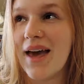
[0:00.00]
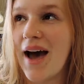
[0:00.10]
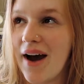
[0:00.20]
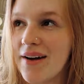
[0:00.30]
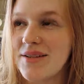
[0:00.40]

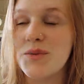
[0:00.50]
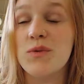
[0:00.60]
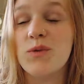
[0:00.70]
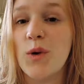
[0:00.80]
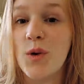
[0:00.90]

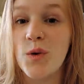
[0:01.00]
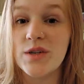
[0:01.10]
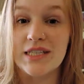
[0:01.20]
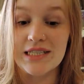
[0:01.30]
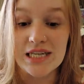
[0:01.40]
characters were
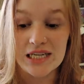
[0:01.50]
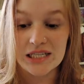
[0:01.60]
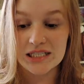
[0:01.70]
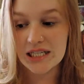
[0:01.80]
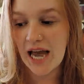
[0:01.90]
so
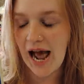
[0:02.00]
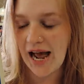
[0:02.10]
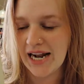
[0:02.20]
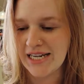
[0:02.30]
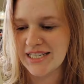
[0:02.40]
distinct
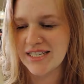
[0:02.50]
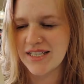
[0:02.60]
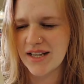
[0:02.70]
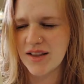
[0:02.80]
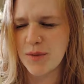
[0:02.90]
and